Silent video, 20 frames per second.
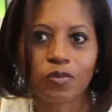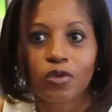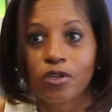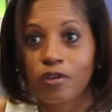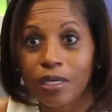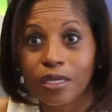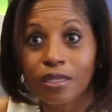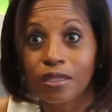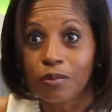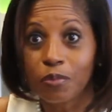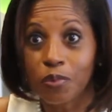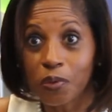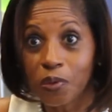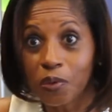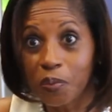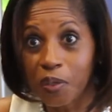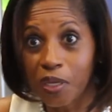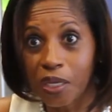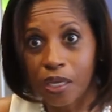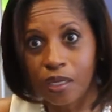We're in the
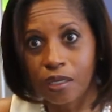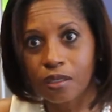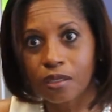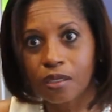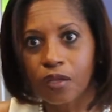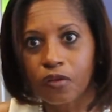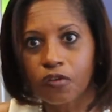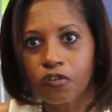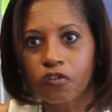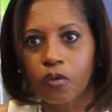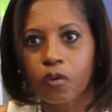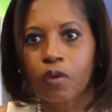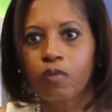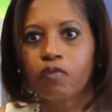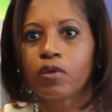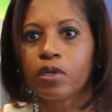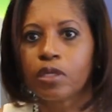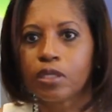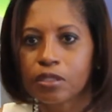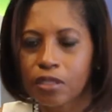bullpen, and so it
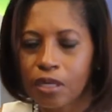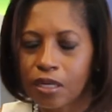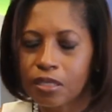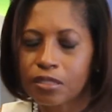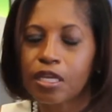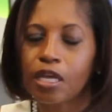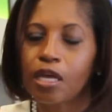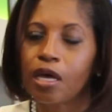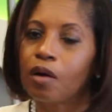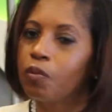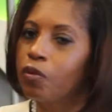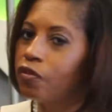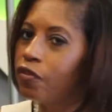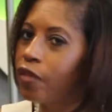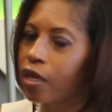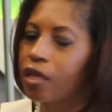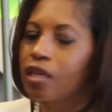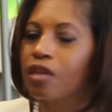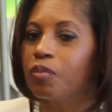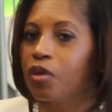really does help with
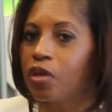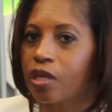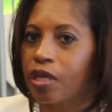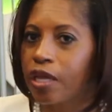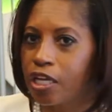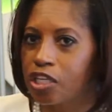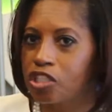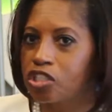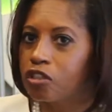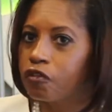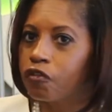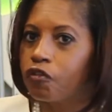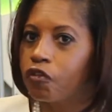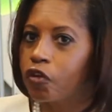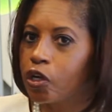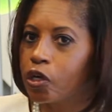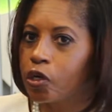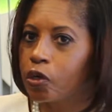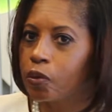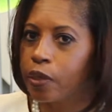that communication
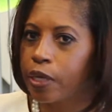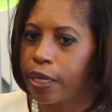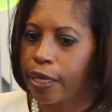flow.